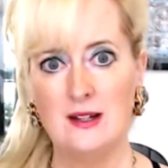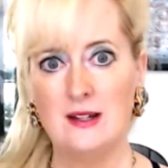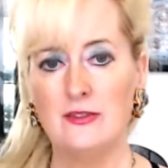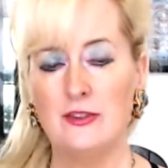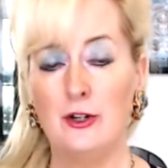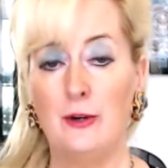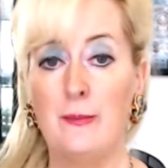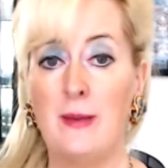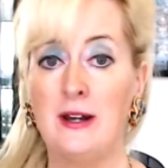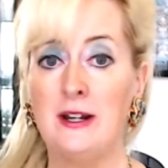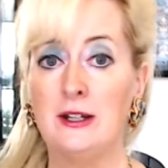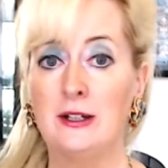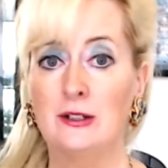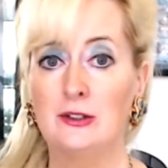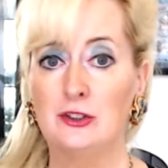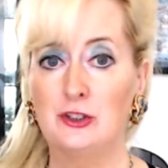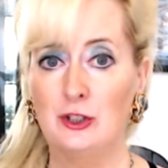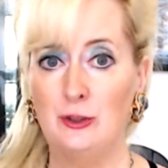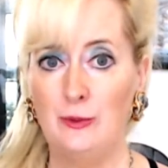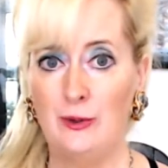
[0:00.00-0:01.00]
There are many
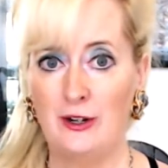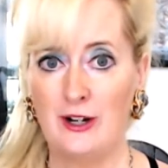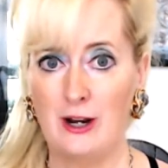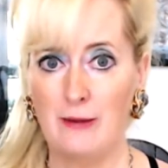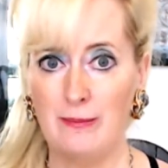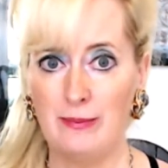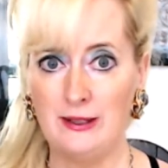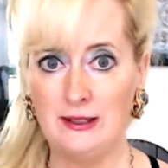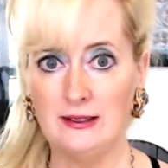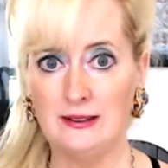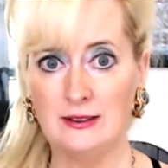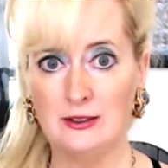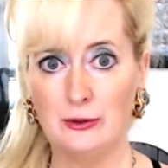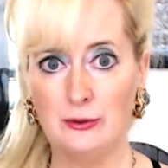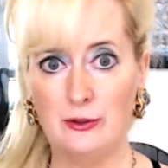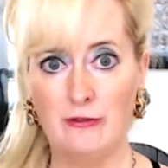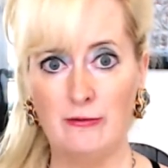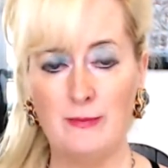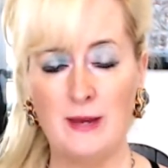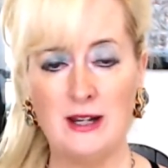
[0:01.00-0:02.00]
consumer companies who
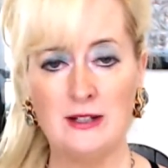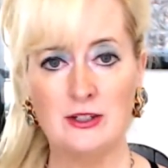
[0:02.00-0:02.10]
have made